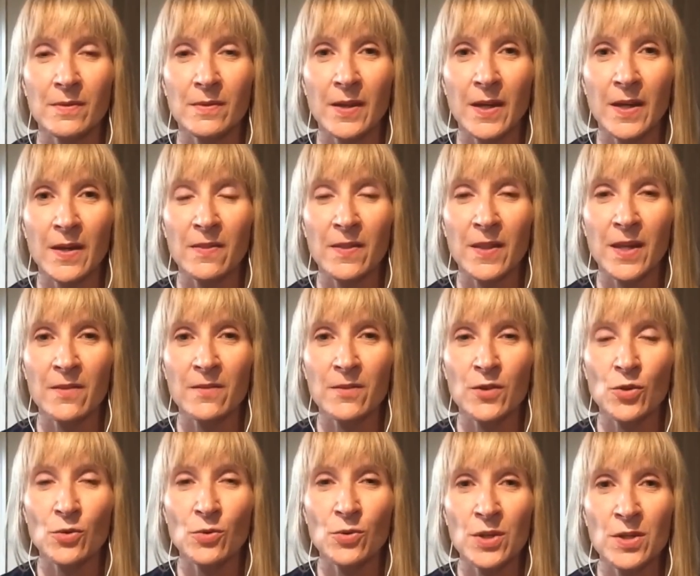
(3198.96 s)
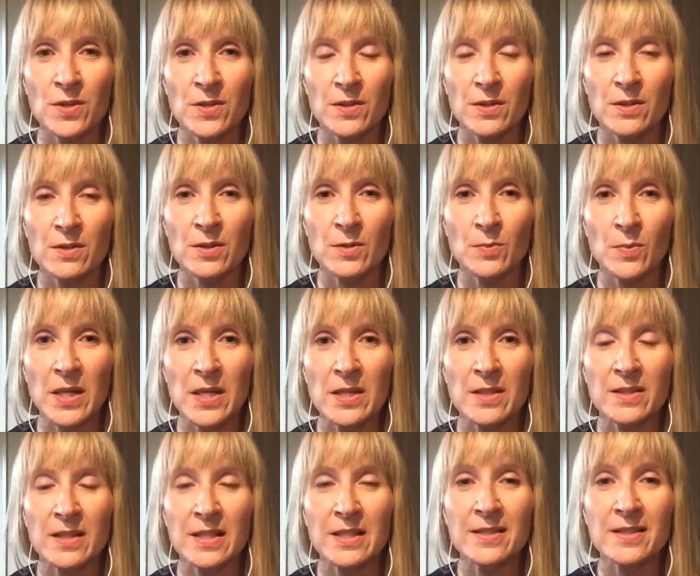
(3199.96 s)
And then notice the
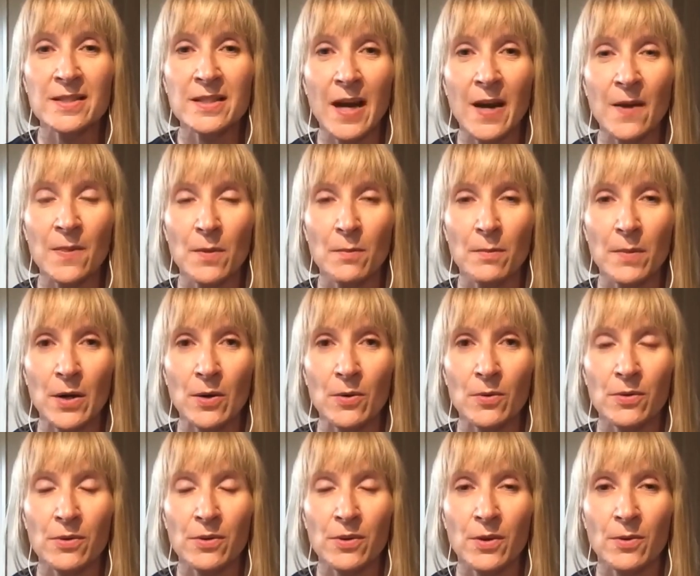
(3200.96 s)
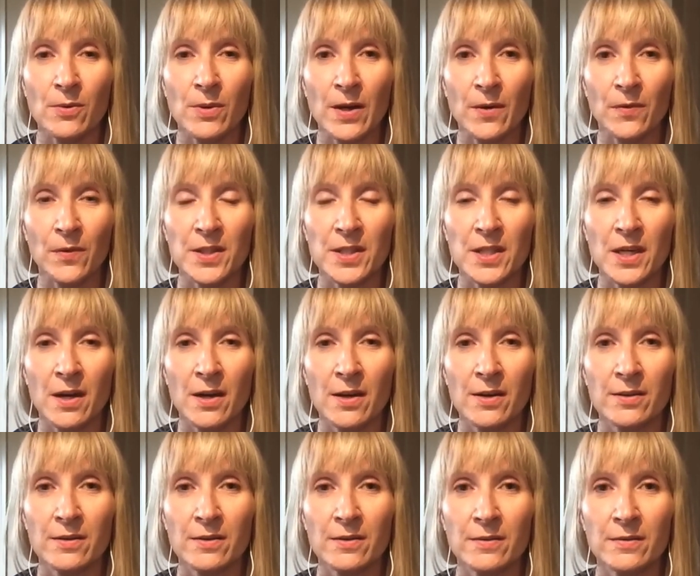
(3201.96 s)
space inside the mouth around the tongue.